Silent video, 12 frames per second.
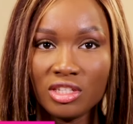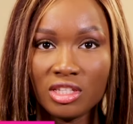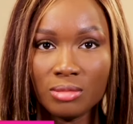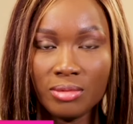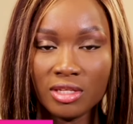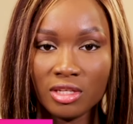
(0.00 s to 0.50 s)
is
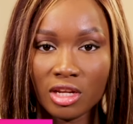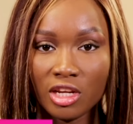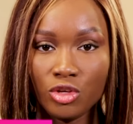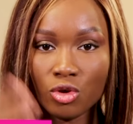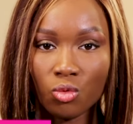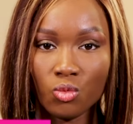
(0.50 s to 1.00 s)
basically
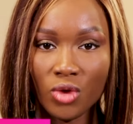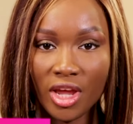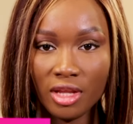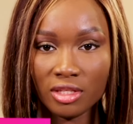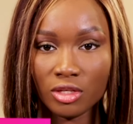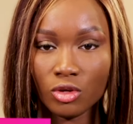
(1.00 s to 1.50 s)
your
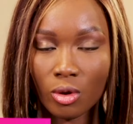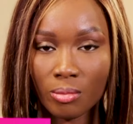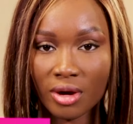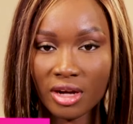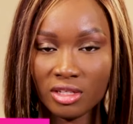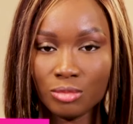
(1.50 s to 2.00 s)
weight in
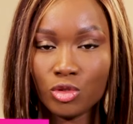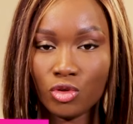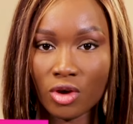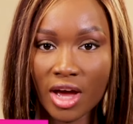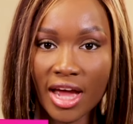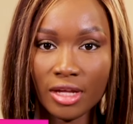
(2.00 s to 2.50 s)
comparison to your
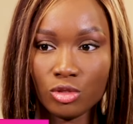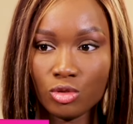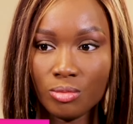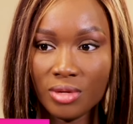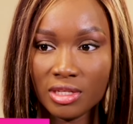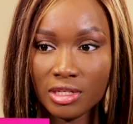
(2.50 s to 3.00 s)
height. So
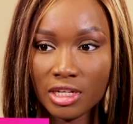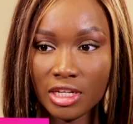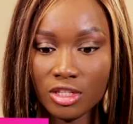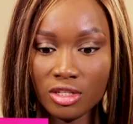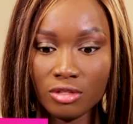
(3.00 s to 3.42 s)
basically